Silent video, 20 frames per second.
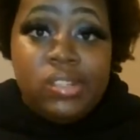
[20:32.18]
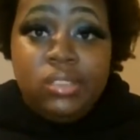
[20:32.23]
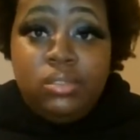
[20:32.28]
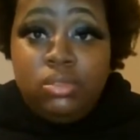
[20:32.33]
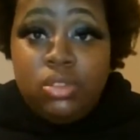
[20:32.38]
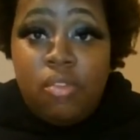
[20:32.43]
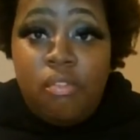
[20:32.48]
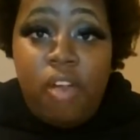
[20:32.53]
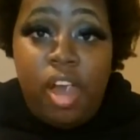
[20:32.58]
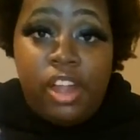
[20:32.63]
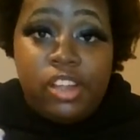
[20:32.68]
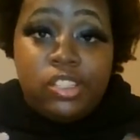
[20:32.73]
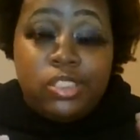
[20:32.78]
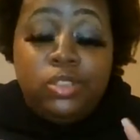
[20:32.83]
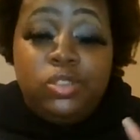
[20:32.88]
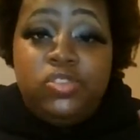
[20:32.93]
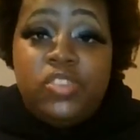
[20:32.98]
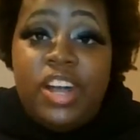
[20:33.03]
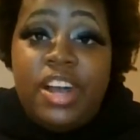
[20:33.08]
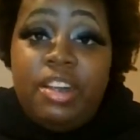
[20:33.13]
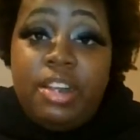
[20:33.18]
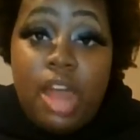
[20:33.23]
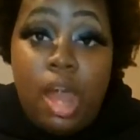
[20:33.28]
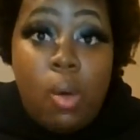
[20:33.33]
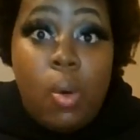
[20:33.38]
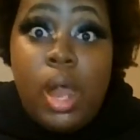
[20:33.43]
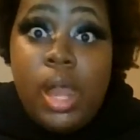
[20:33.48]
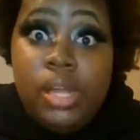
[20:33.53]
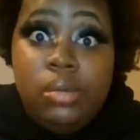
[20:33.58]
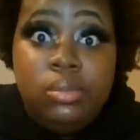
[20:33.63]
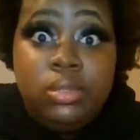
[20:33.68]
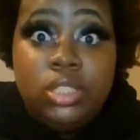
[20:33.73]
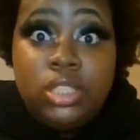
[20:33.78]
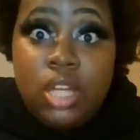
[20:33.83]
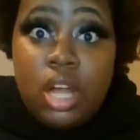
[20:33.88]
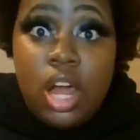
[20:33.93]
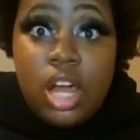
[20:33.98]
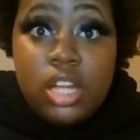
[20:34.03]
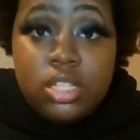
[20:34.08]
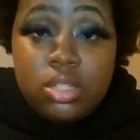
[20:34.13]
the father who found out why he was
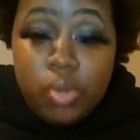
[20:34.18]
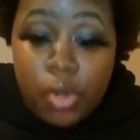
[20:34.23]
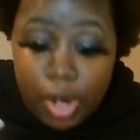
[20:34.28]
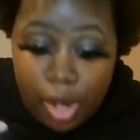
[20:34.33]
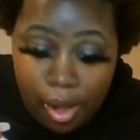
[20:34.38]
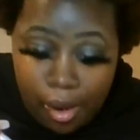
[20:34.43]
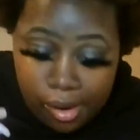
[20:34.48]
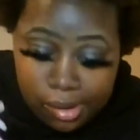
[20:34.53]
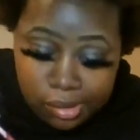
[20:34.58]
incarcerated.